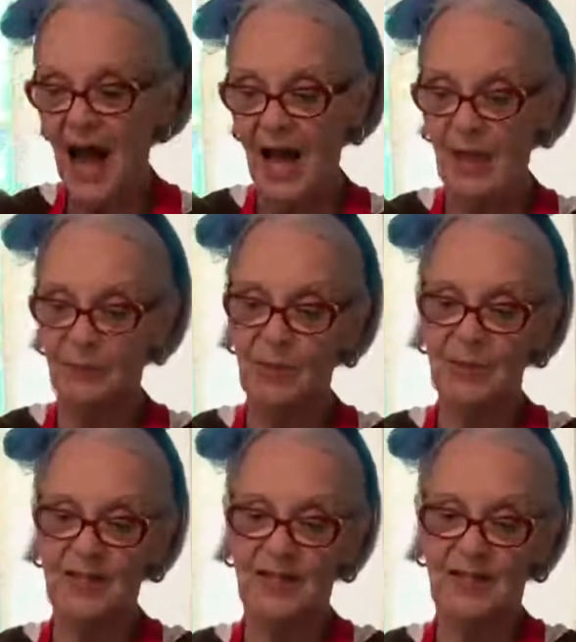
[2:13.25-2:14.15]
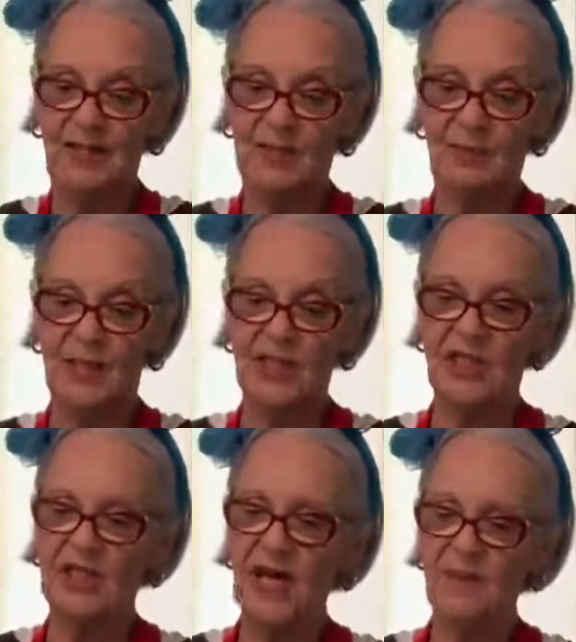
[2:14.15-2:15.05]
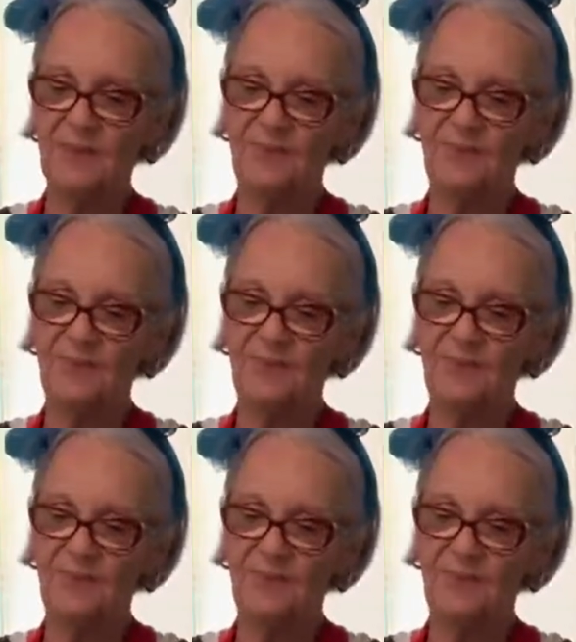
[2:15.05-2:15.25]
I'm using a spatula.